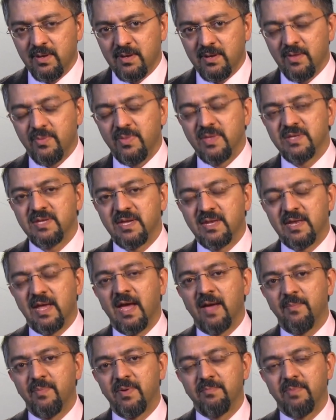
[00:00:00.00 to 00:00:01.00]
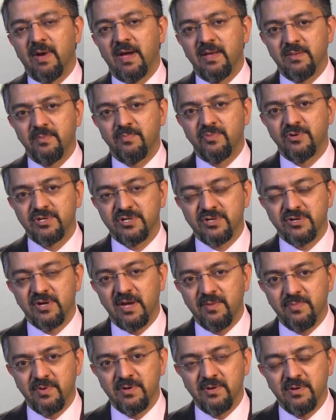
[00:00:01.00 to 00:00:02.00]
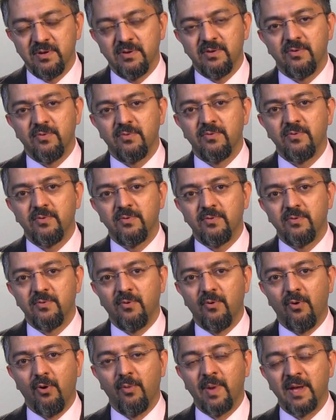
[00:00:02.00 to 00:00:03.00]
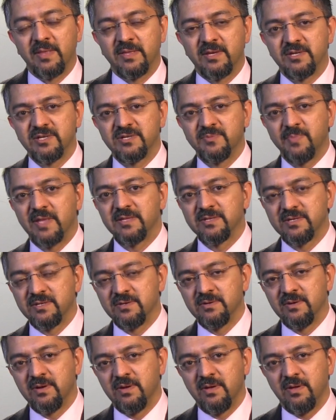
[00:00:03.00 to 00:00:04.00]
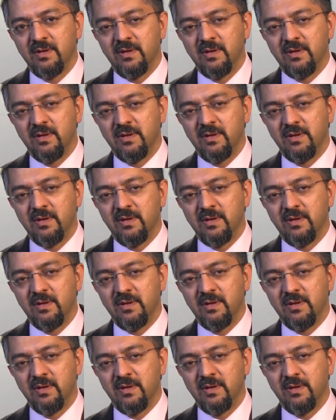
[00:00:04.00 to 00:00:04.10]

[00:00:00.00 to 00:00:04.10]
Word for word: Now, this can happen by the prescriber or by the dispenser